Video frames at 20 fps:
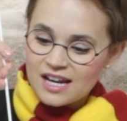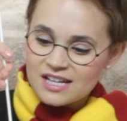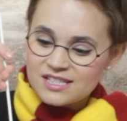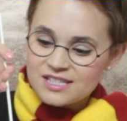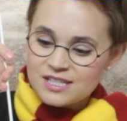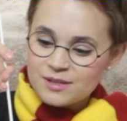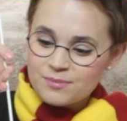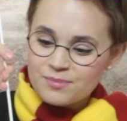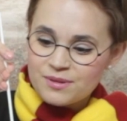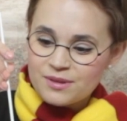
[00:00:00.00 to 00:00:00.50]
I
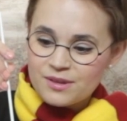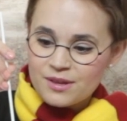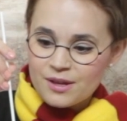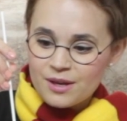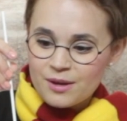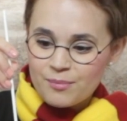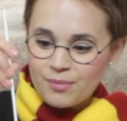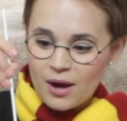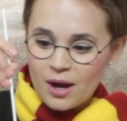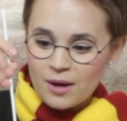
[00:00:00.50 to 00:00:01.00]
dipped
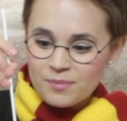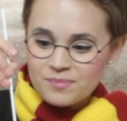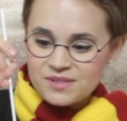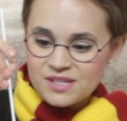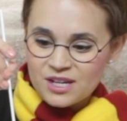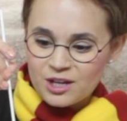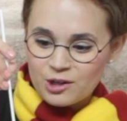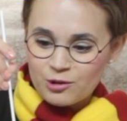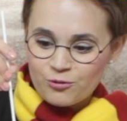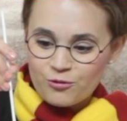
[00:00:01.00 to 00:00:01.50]
the
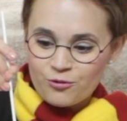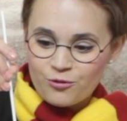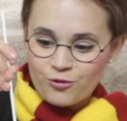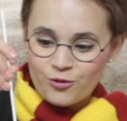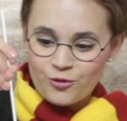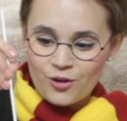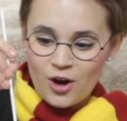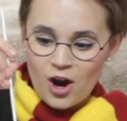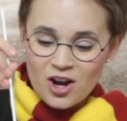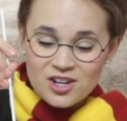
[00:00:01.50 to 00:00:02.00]
pops in
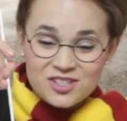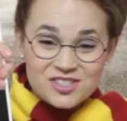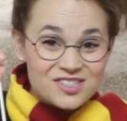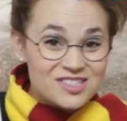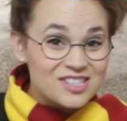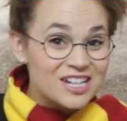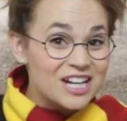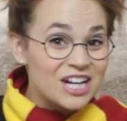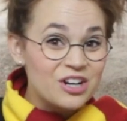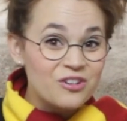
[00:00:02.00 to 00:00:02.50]

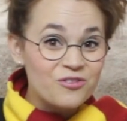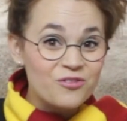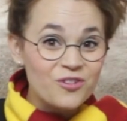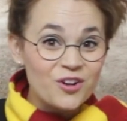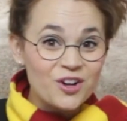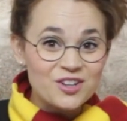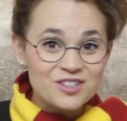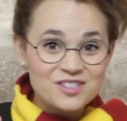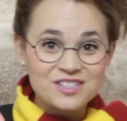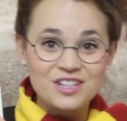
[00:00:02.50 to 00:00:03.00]
frosting
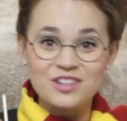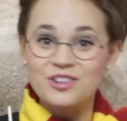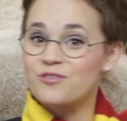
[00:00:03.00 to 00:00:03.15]
first,